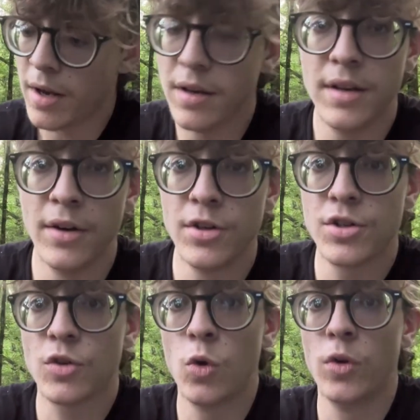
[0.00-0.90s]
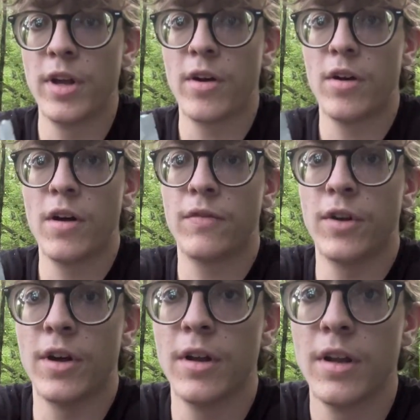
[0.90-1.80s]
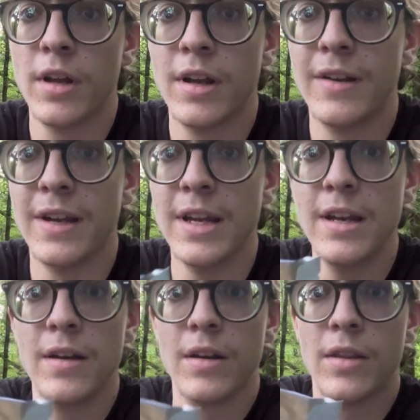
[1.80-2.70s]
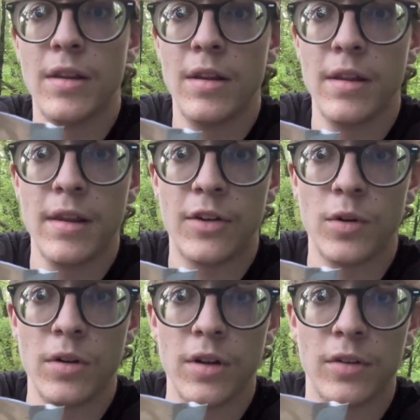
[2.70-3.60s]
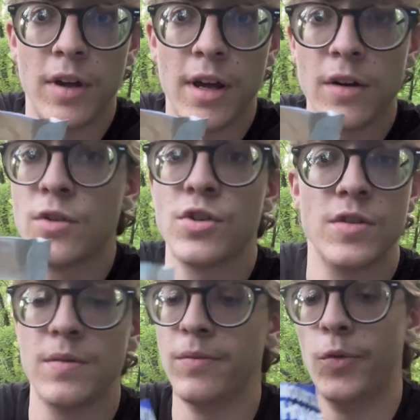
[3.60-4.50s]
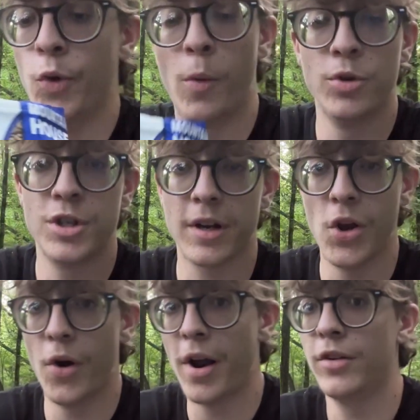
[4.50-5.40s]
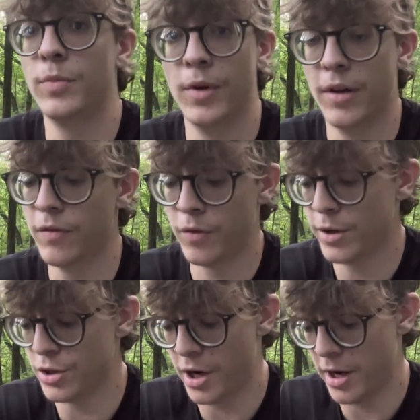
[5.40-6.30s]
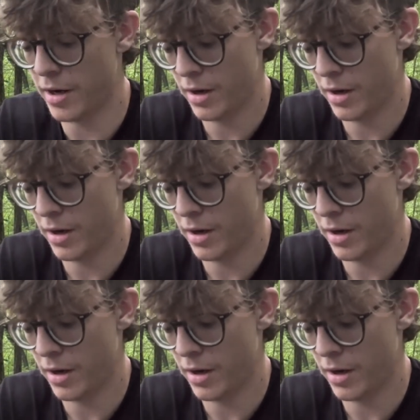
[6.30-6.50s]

Dinner just cooled down enough to eat. That's what it looks like. It's just normal chicken and rice, but freeze dried.